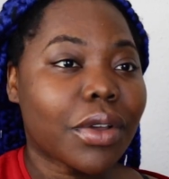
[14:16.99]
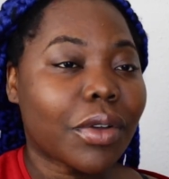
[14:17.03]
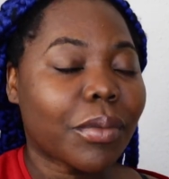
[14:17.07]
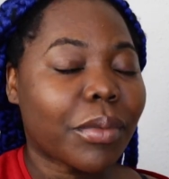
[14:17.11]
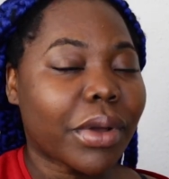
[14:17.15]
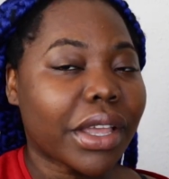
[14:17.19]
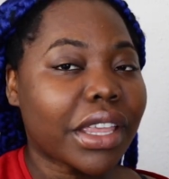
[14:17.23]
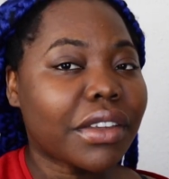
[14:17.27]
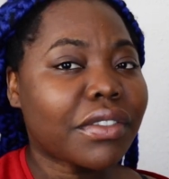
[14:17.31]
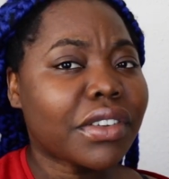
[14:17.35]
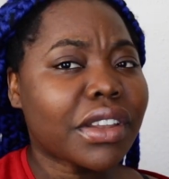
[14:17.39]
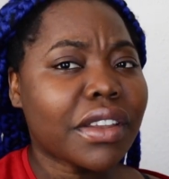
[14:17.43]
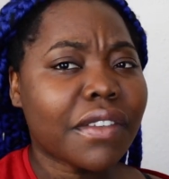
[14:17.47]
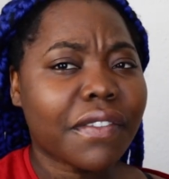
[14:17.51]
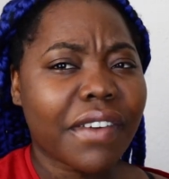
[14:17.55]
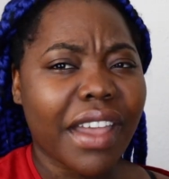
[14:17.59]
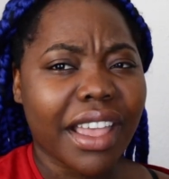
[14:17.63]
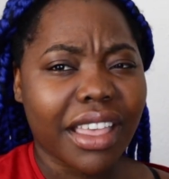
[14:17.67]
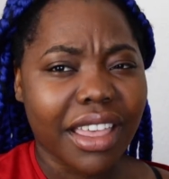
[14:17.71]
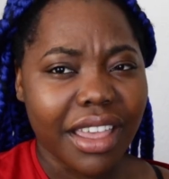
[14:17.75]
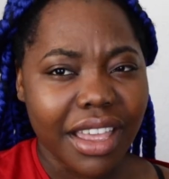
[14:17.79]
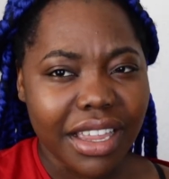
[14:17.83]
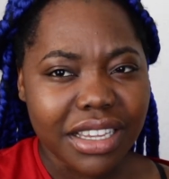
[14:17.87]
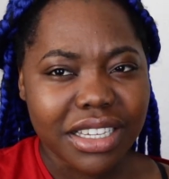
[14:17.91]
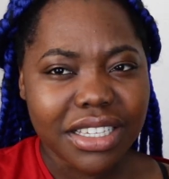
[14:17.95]
But even if I
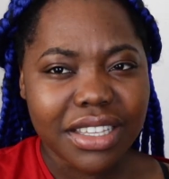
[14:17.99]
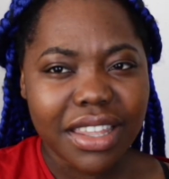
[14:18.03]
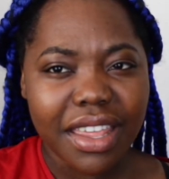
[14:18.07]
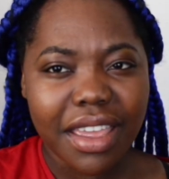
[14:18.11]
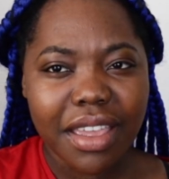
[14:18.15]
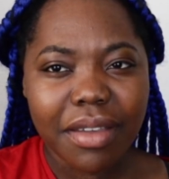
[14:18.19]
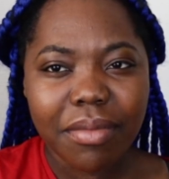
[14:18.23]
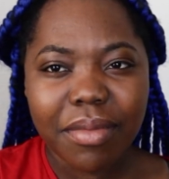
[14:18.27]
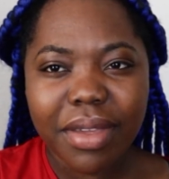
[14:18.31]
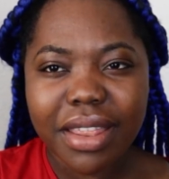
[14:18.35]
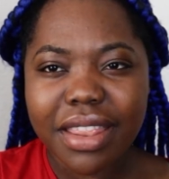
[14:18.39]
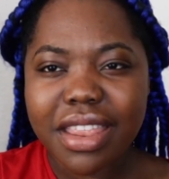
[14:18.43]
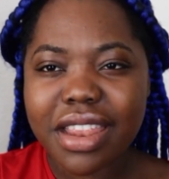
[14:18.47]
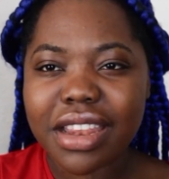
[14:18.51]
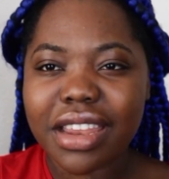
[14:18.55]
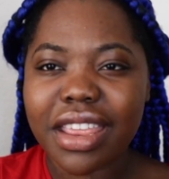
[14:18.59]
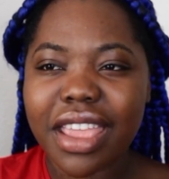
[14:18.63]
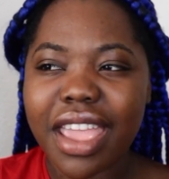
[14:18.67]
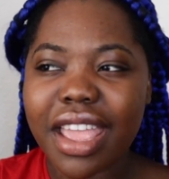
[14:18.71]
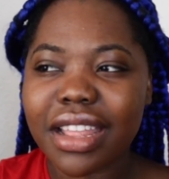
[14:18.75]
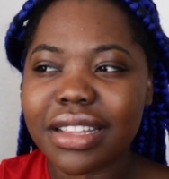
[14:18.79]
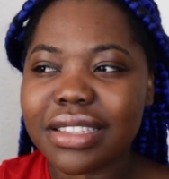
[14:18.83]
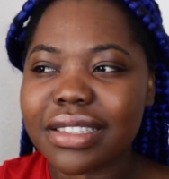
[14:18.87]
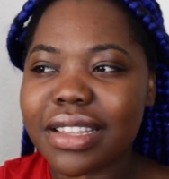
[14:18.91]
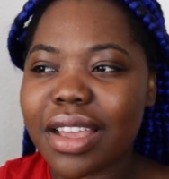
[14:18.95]
catch them and then it
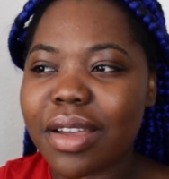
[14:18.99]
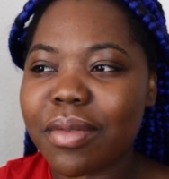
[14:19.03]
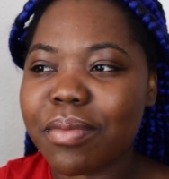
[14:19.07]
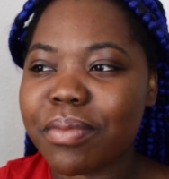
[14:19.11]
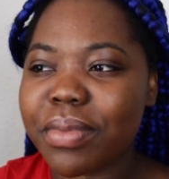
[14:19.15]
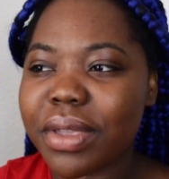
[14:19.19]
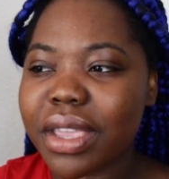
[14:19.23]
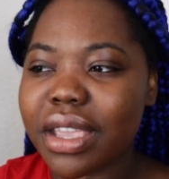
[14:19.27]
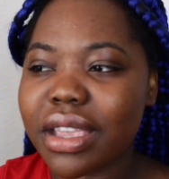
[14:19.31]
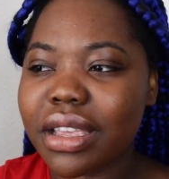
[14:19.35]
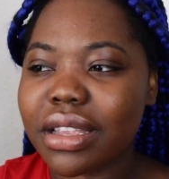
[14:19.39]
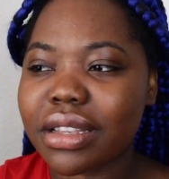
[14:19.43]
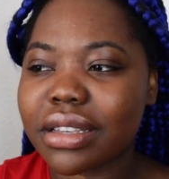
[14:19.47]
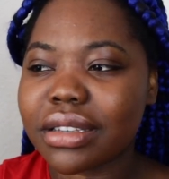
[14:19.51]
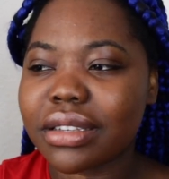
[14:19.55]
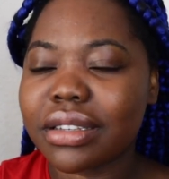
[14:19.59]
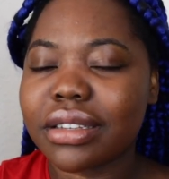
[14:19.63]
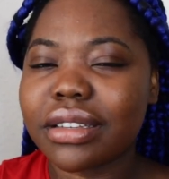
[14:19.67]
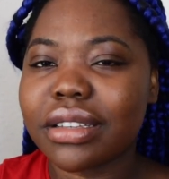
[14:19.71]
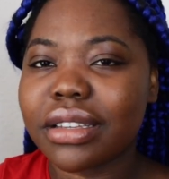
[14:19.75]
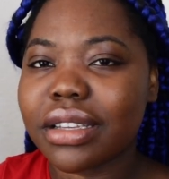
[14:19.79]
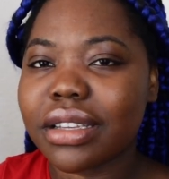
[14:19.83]
ends up being